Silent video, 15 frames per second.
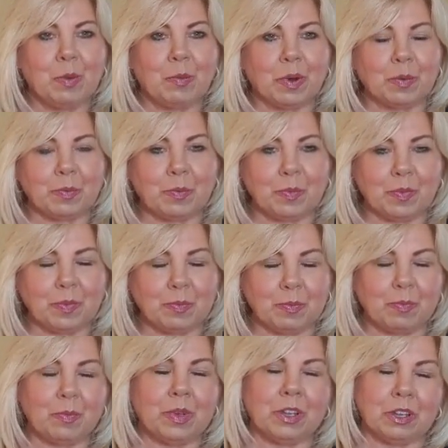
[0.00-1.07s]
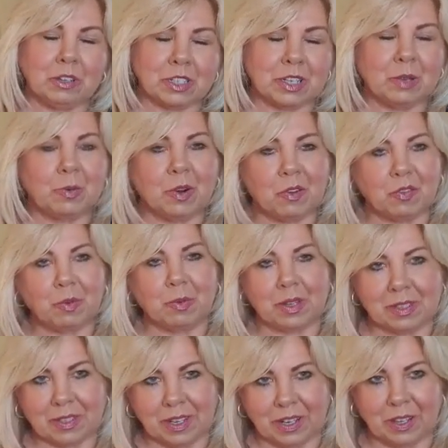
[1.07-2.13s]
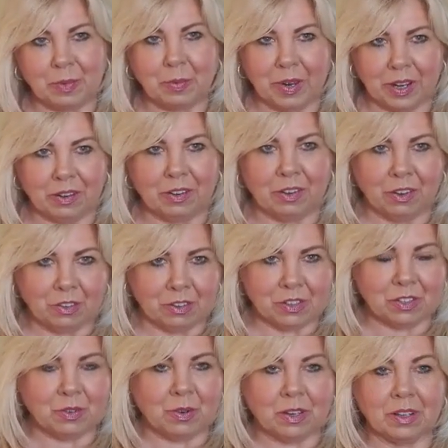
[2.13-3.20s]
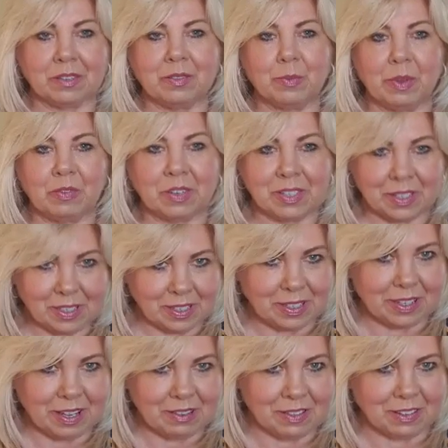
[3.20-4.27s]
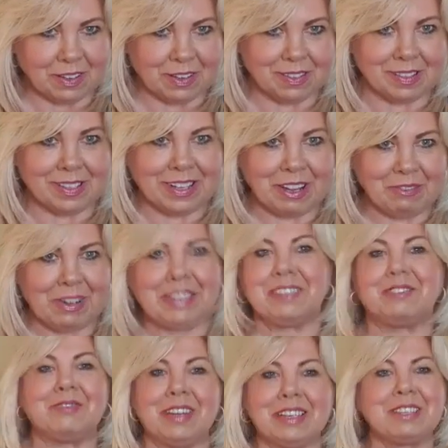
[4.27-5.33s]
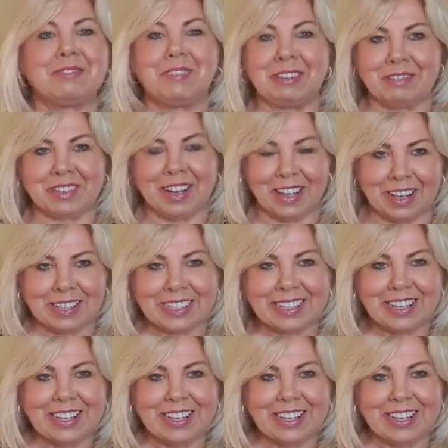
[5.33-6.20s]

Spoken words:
But we usually work from one side of the brain or the other. So we've our 60,000 thoughts a day racing around our head.